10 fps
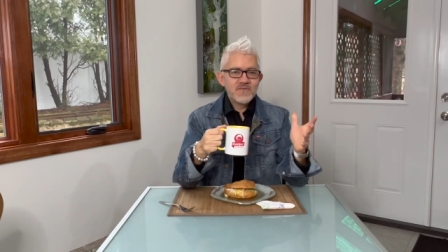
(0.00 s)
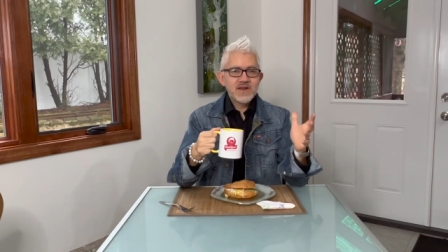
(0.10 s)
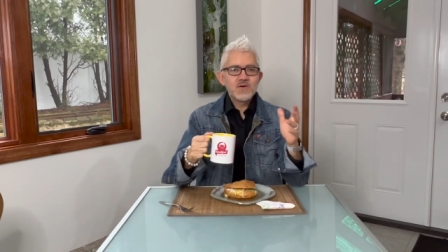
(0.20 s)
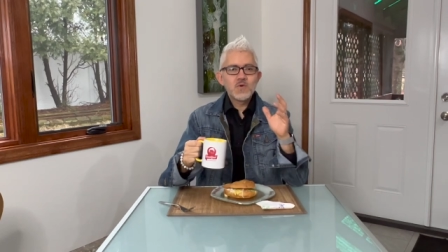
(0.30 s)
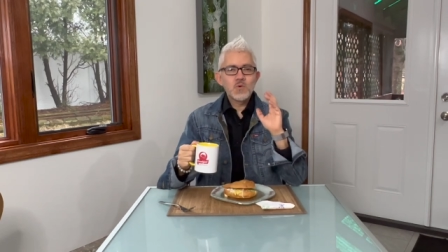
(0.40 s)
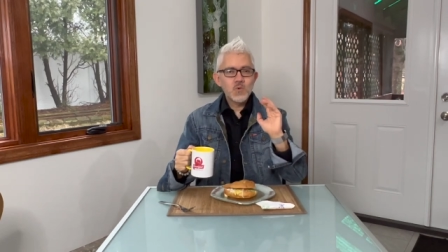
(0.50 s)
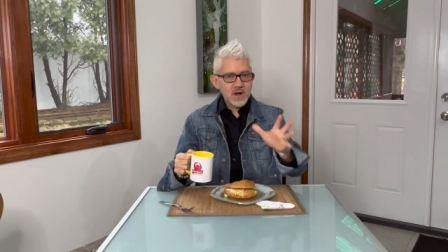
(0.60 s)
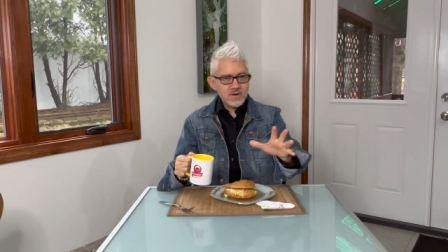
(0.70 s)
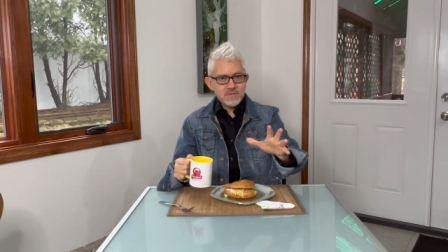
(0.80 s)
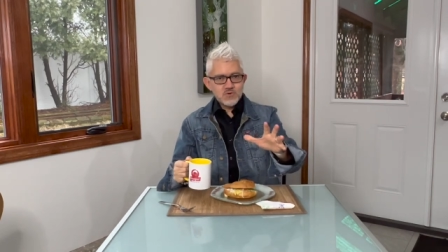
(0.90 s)
my friend.
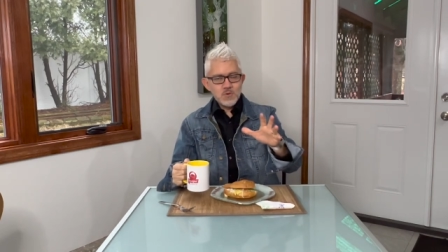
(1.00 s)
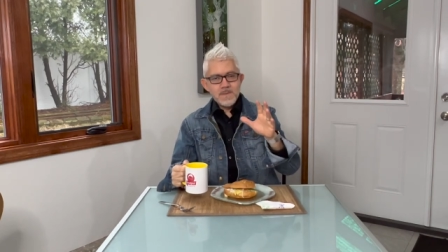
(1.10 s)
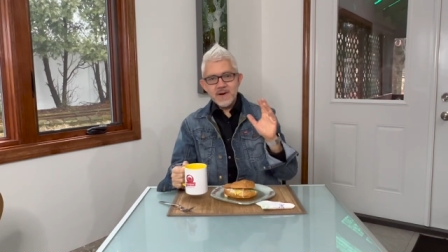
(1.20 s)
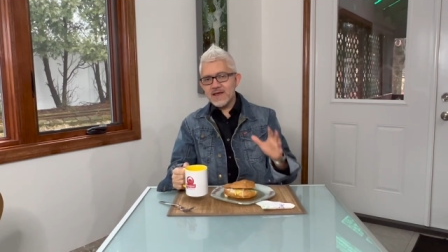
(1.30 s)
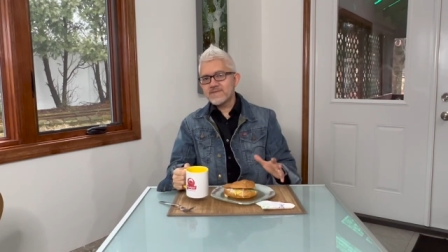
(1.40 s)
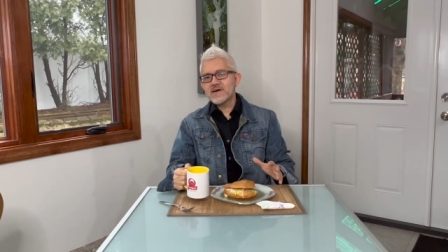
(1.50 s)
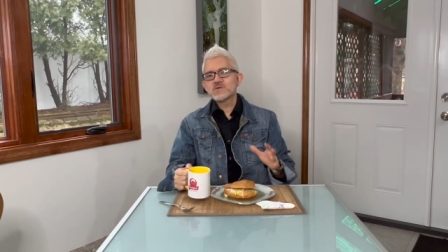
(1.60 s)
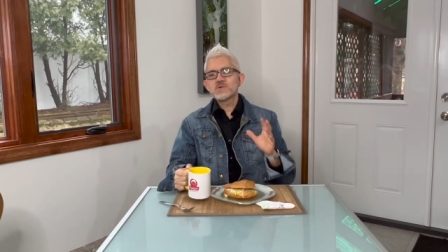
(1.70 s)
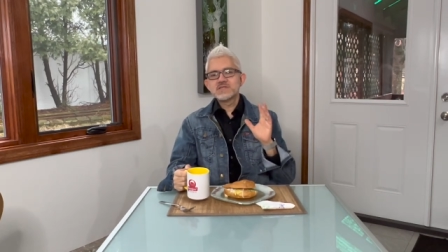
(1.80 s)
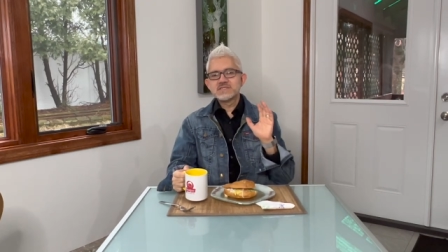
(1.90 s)
Welcome to
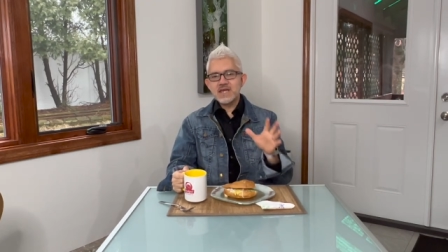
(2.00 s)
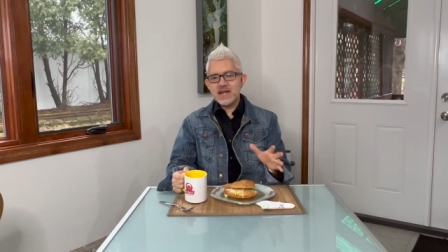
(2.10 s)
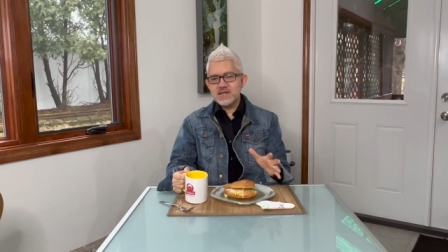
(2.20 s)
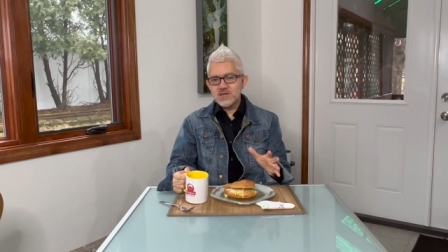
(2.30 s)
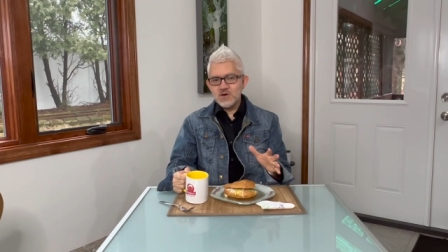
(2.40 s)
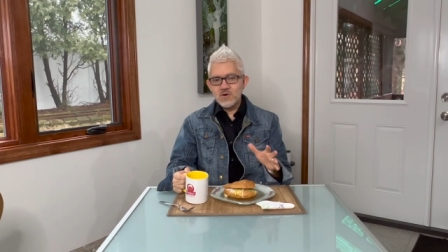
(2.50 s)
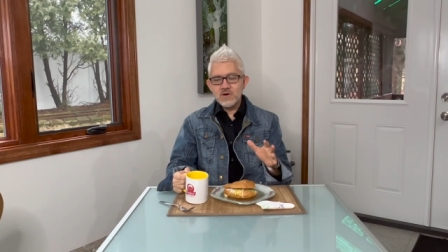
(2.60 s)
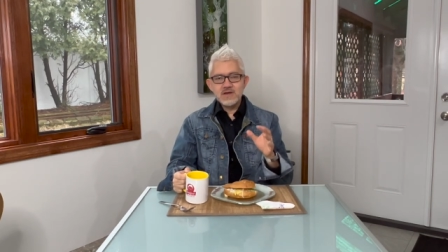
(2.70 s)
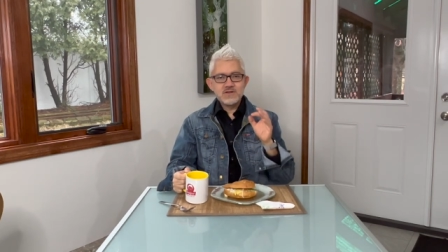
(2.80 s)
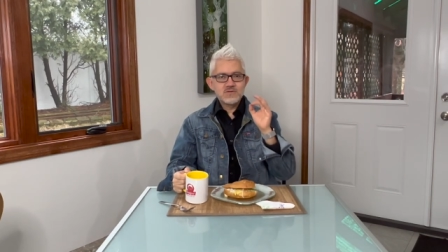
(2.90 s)
Breakfast with Sergio.
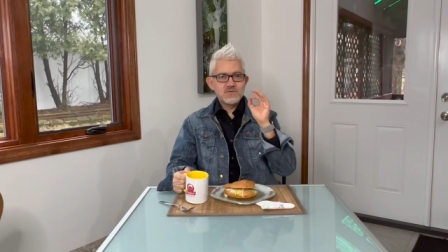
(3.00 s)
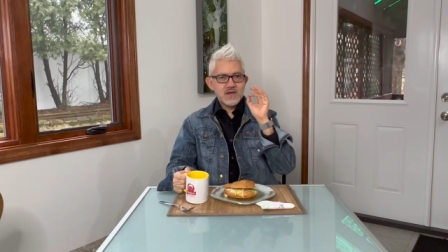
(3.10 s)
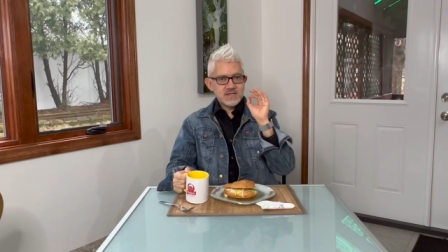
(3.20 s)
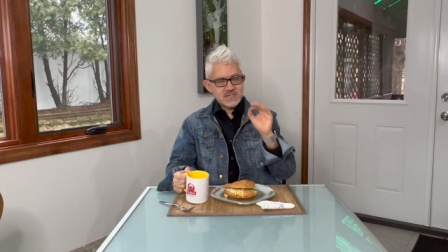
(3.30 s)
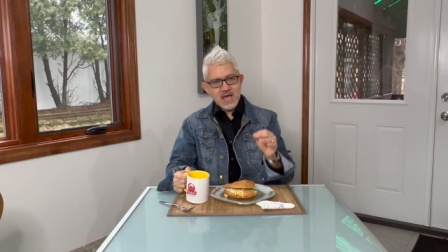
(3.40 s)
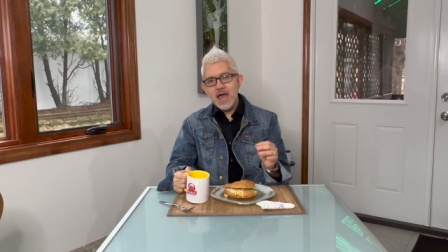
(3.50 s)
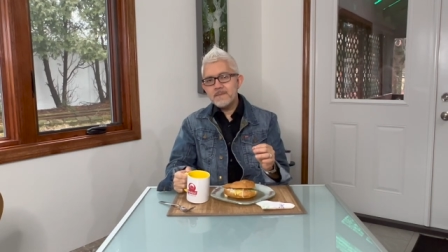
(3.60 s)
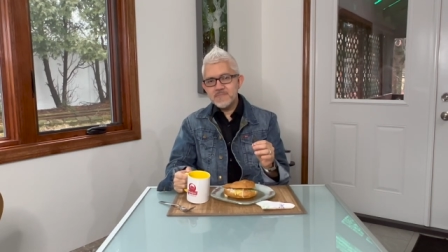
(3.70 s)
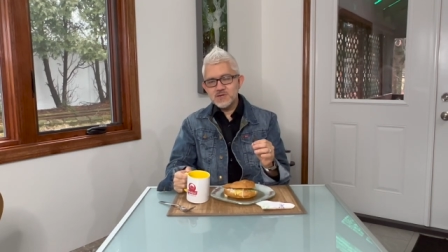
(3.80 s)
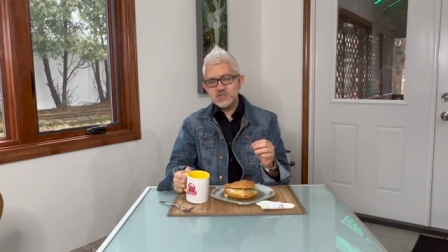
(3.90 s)
In today's
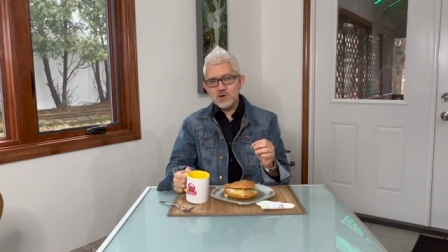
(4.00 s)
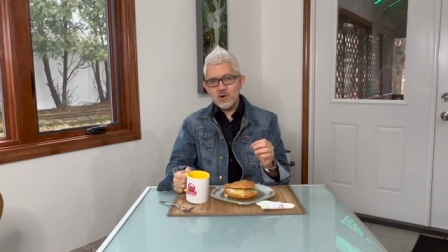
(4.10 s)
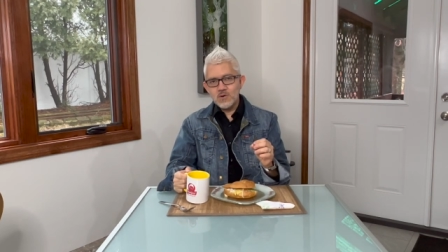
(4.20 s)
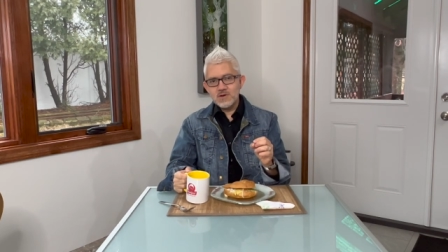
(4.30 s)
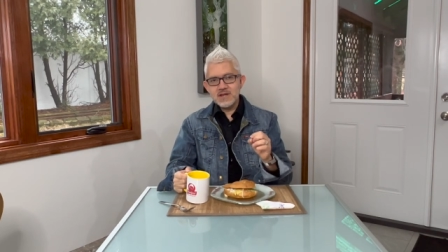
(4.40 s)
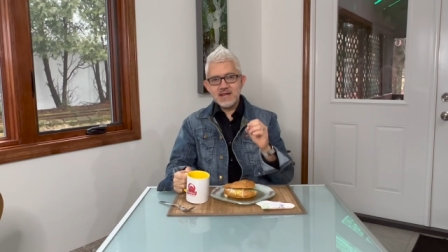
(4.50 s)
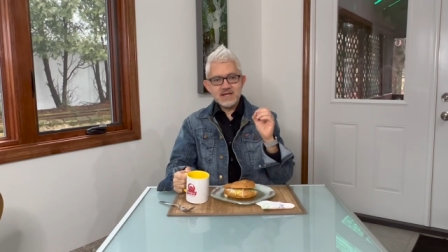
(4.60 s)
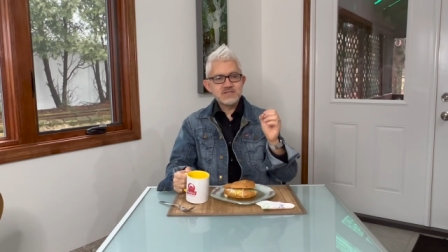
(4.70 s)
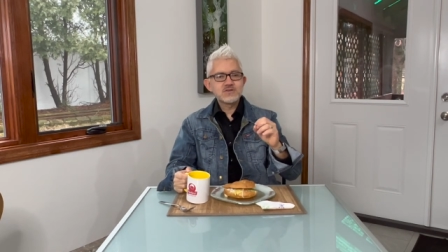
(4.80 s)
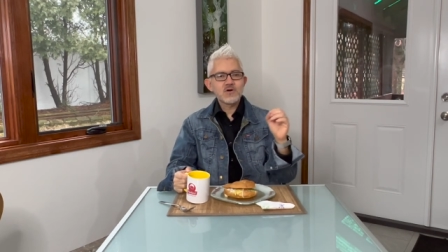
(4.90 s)
episode,
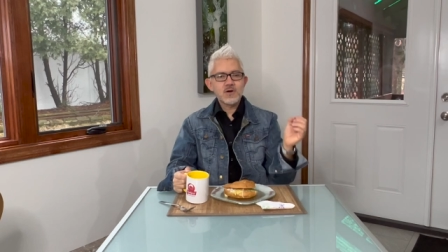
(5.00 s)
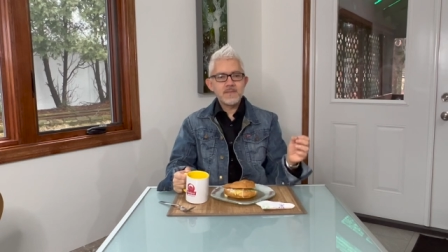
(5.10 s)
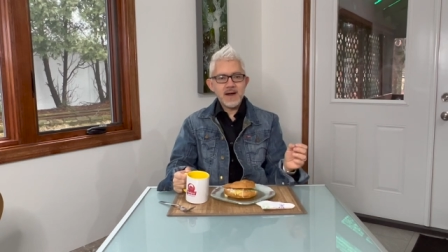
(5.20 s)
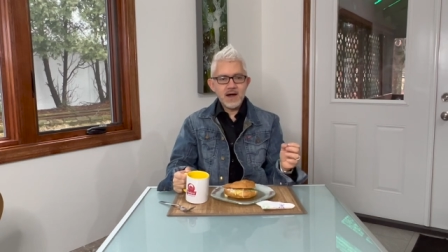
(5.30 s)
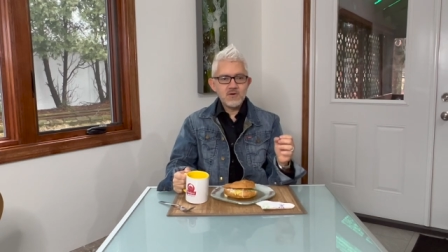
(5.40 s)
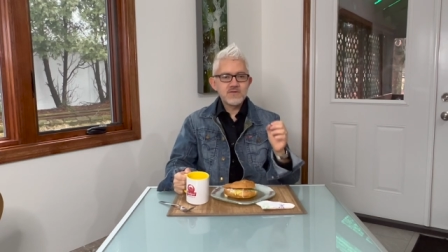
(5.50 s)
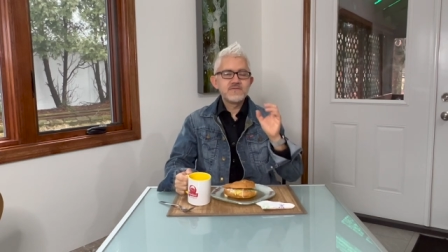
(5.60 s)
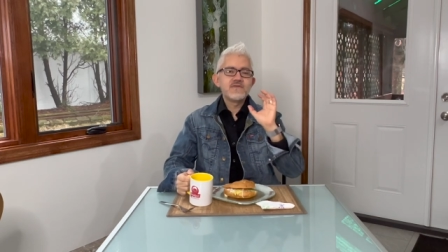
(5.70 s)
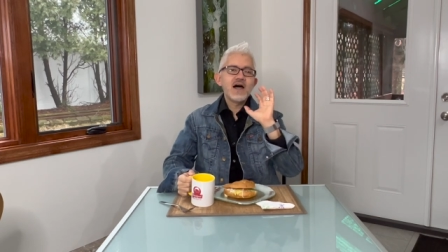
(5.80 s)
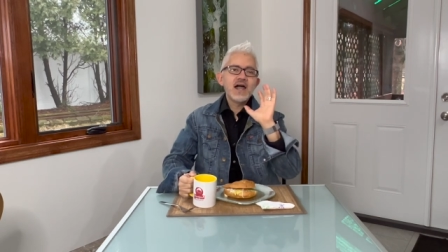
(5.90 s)
let's talk about
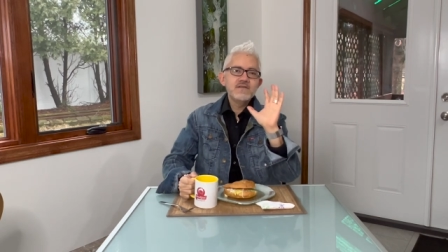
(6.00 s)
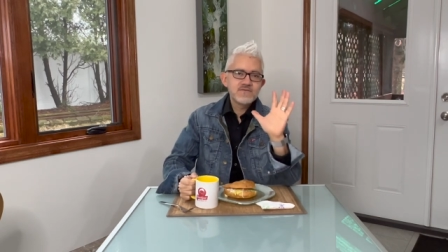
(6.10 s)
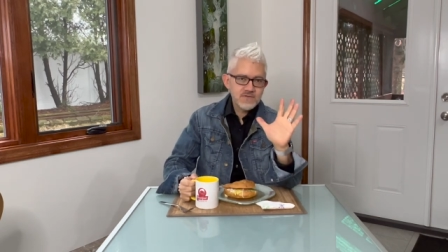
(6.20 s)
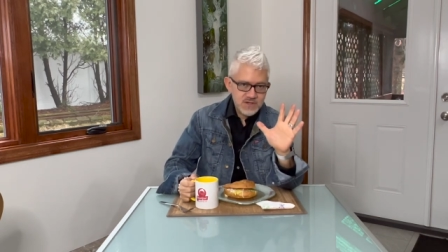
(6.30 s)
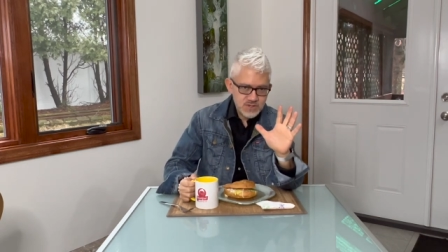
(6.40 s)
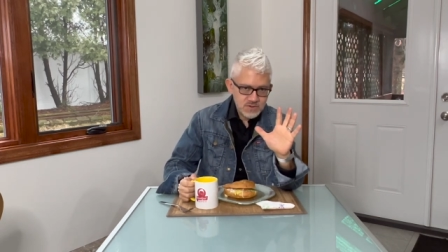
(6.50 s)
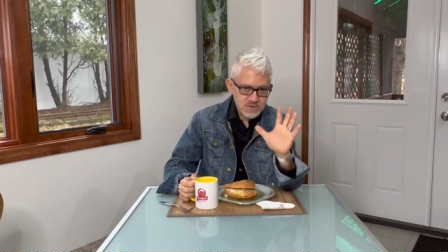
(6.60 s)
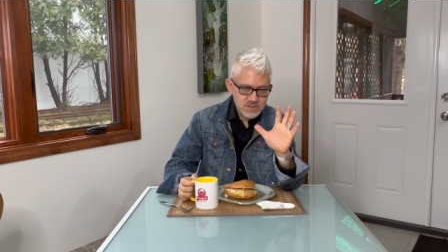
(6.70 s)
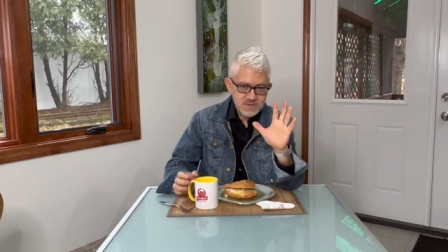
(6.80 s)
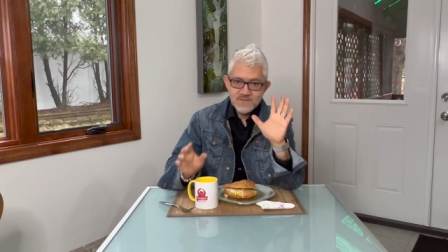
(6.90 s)
five
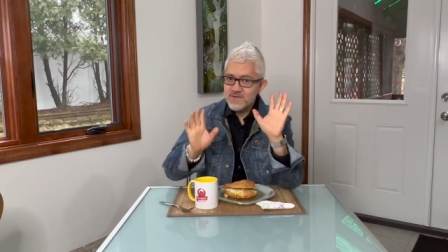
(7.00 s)
reasons